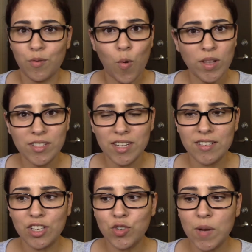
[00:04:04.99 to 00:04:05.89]
Quincy
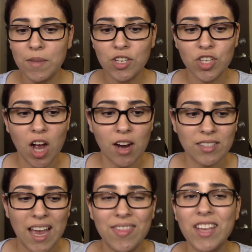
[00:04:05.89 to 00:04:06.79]
is extremely
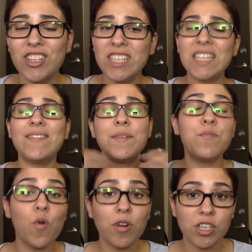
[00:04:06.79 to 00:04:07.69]
shocked, and then she's even
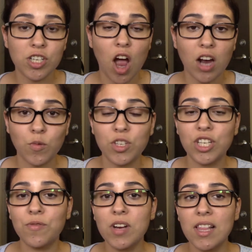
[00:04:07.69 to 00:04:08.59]
more shocked when
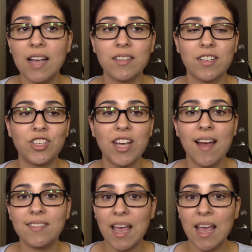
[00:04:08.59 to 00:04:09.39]
she realizes that she has